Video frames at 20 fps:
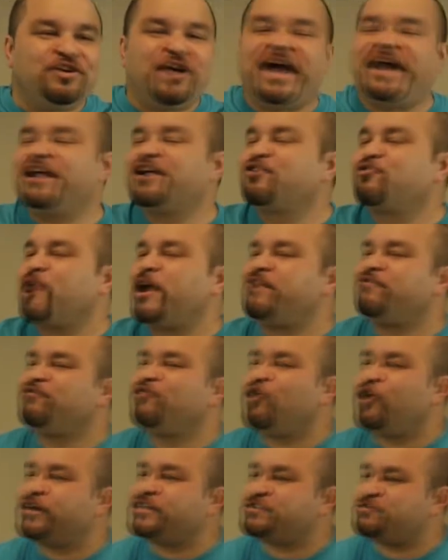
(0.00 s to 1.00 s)
you had a great
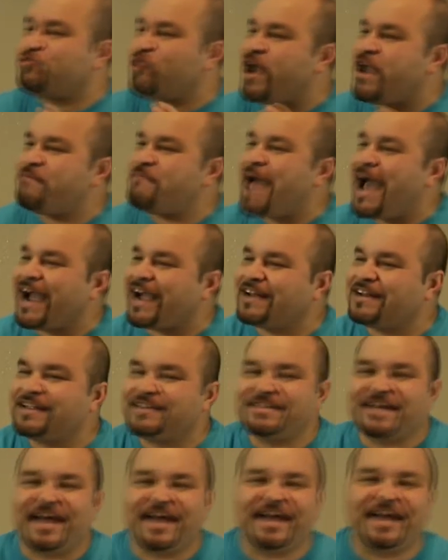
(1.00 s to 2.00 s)
voice way back in the
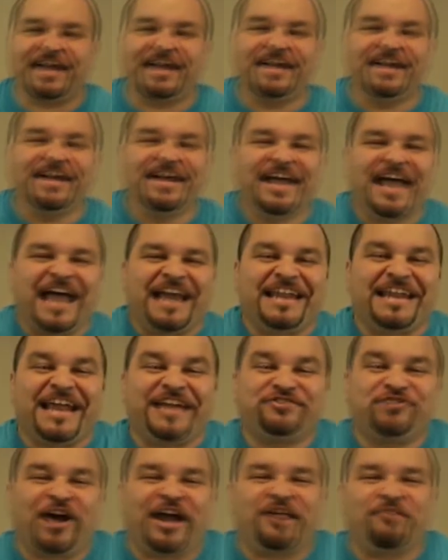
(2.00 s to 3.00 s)
day, and then
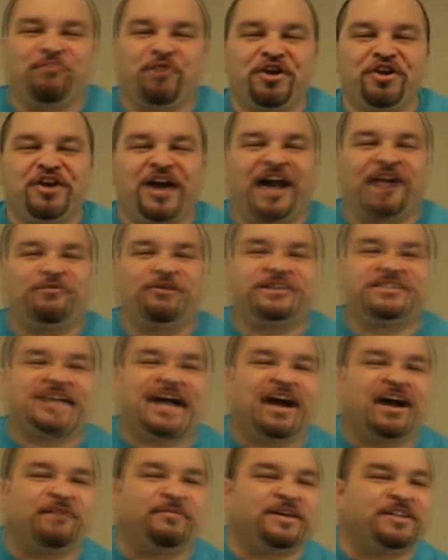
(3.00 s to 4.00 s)
they try to bring you out of
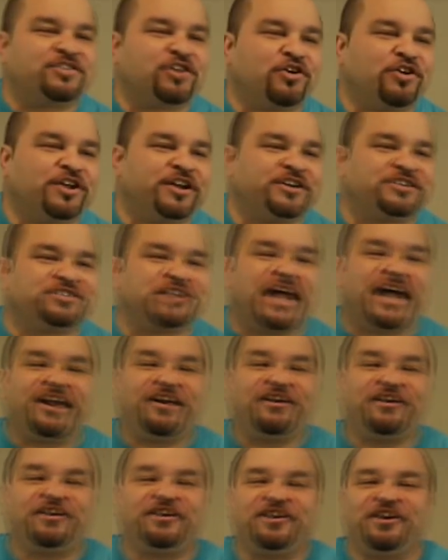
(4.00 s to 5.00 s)
retirement 30 years
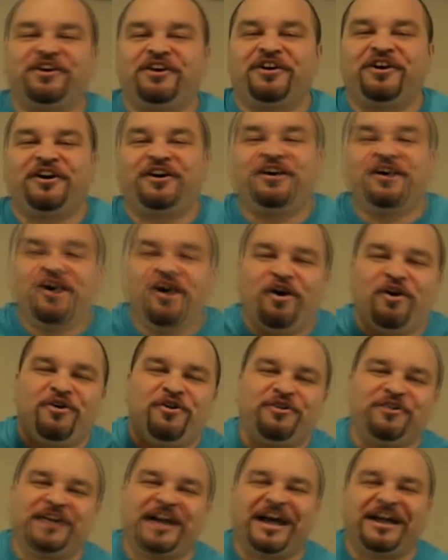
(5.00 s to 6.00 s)
later, and you're all
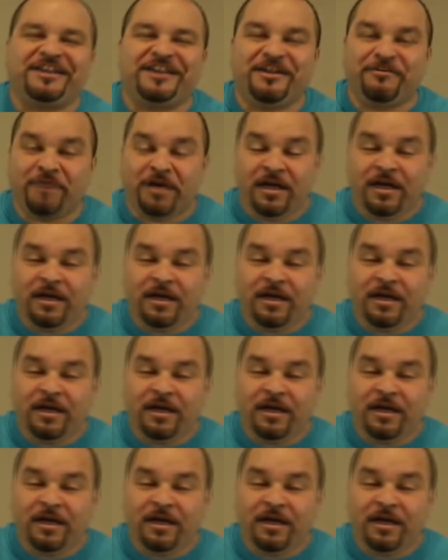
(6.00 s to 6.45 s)
old now. You